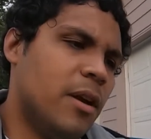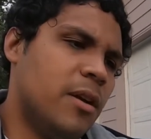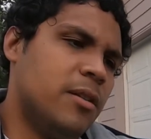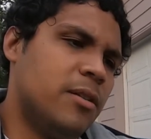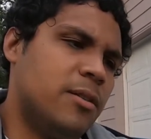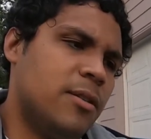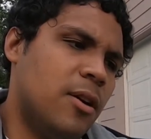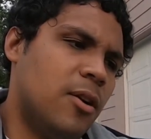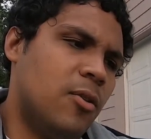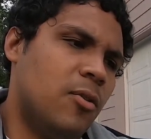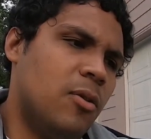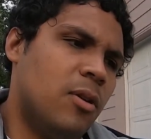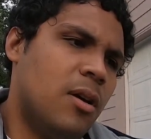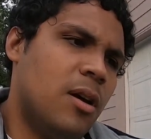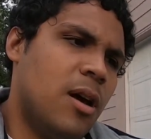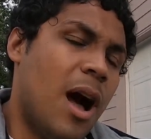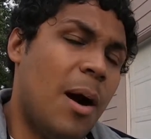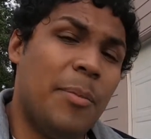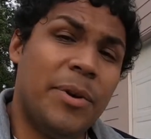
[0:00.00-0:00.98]
So
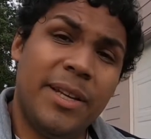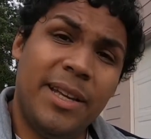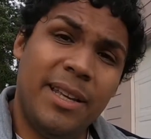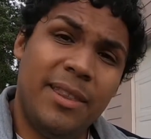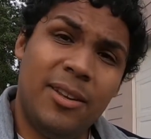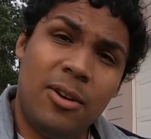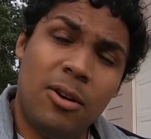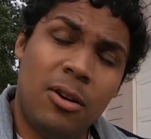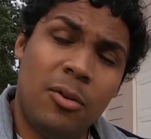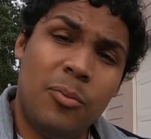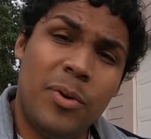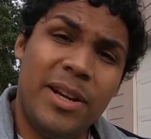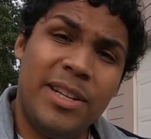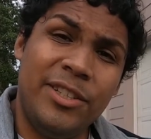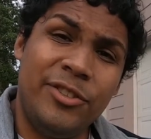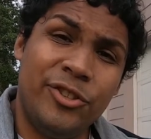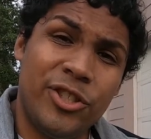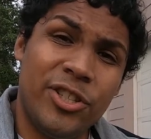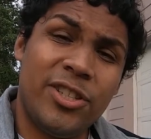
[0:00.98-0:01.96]
I'm going to get the car
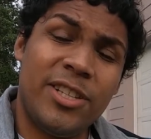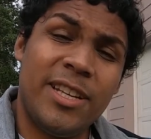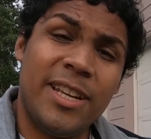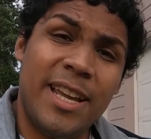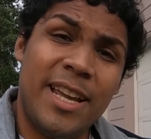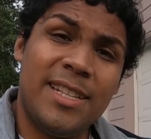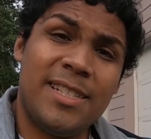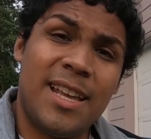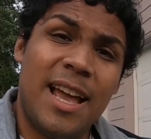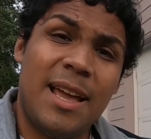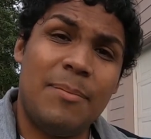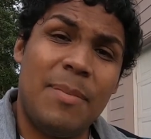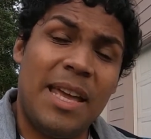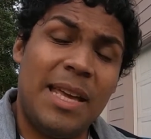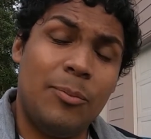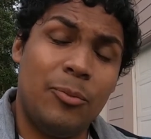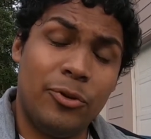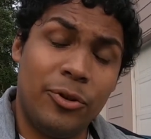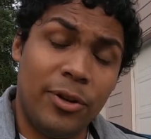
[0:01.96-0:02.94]
ready just in case I'm
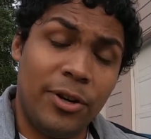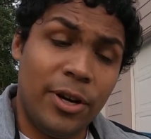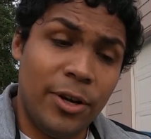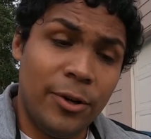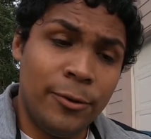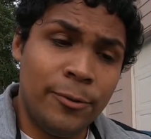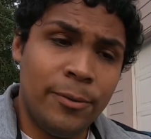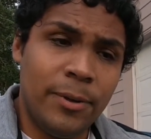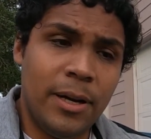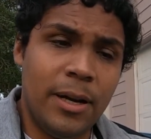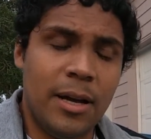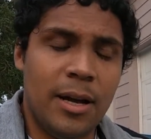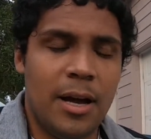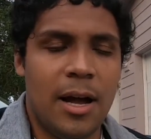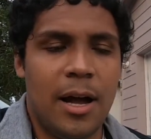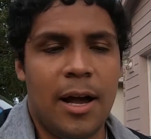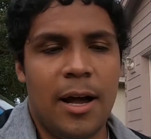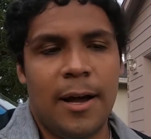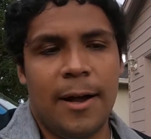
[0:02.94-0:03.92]
able to go.
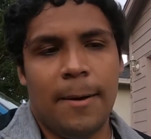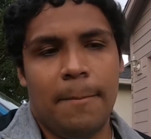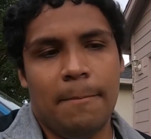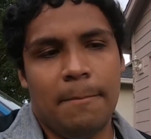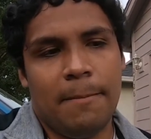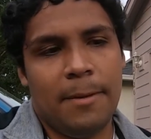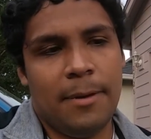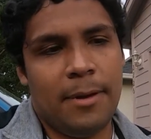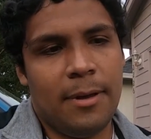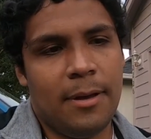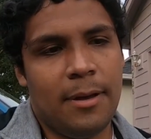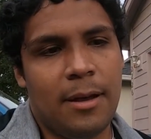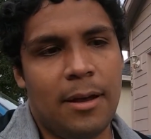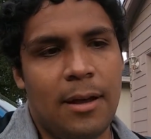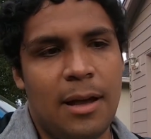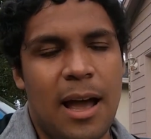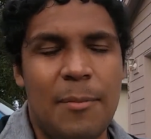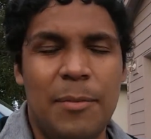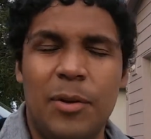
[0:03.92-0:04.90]

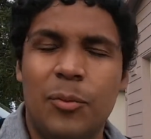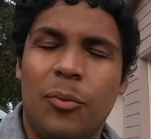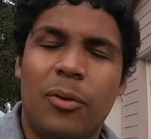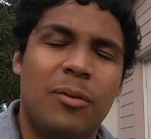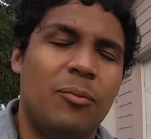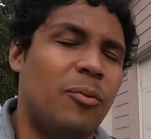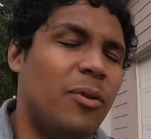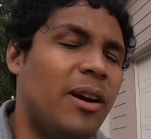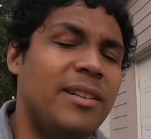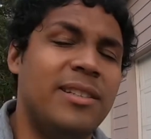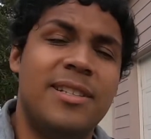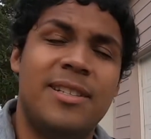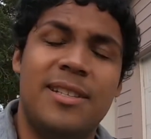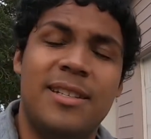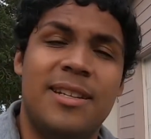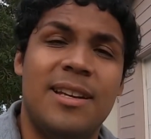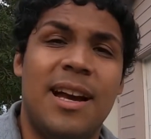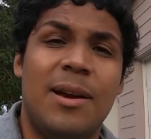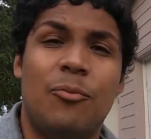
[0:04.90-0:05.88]
I mean, we're going to
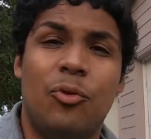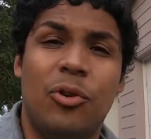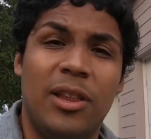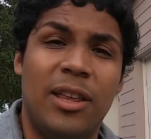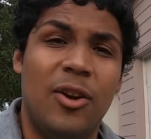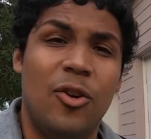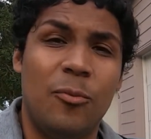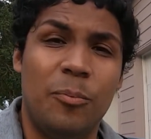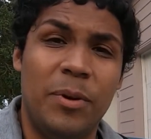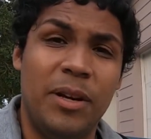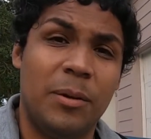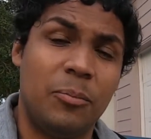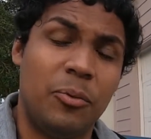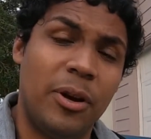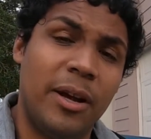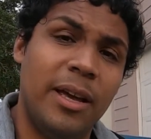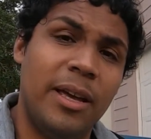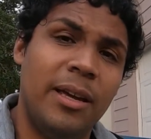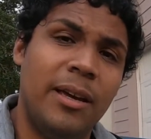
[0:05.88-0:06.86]
see. I'm really hoping and
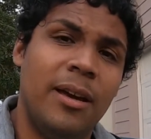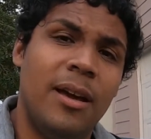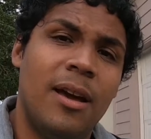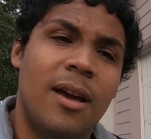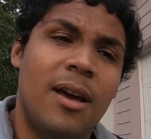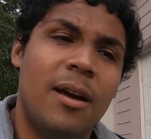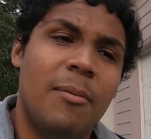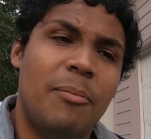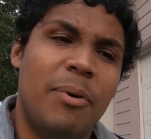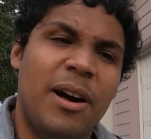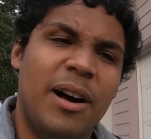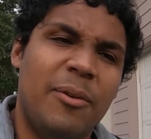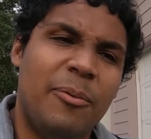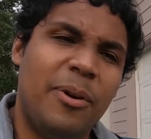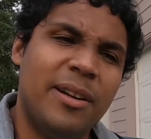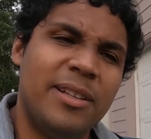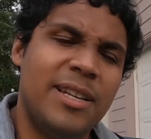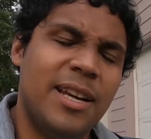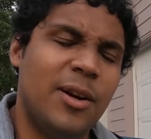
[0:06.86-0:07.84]
praying, but
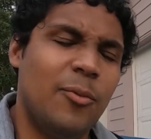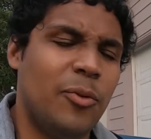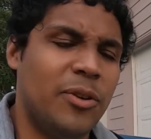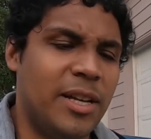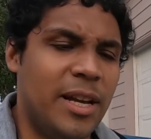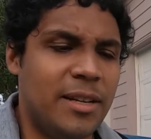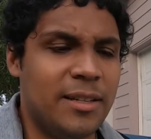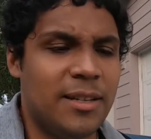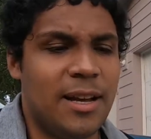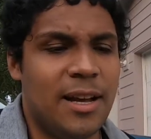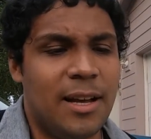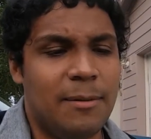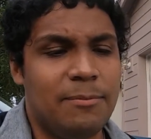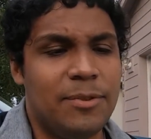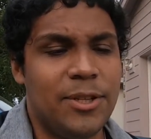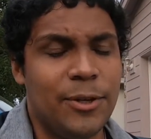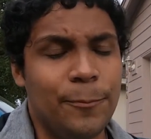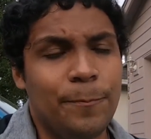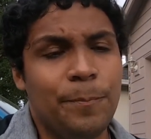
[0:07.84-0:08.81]
we're going to take it one day at a time.
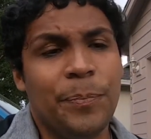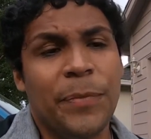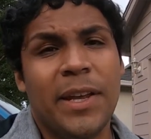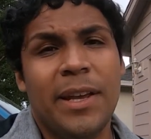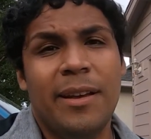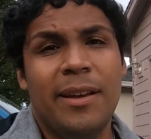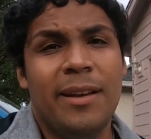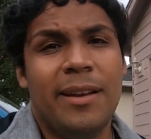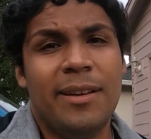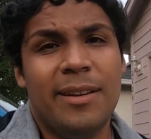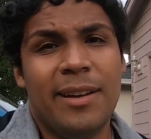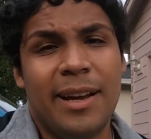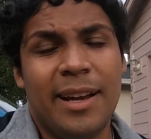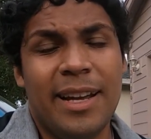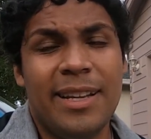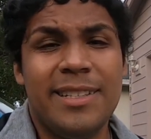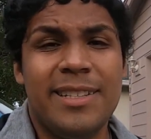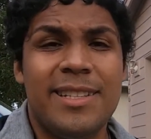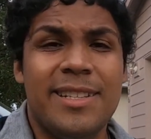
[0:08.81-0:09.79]
So
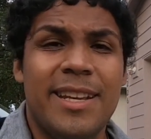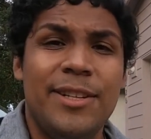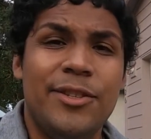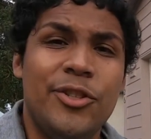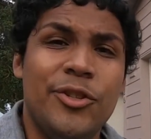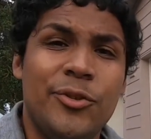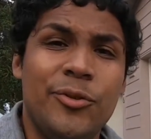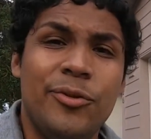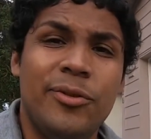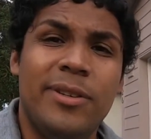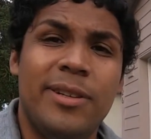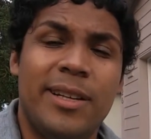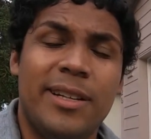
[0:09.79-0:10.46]
again, stay tuned.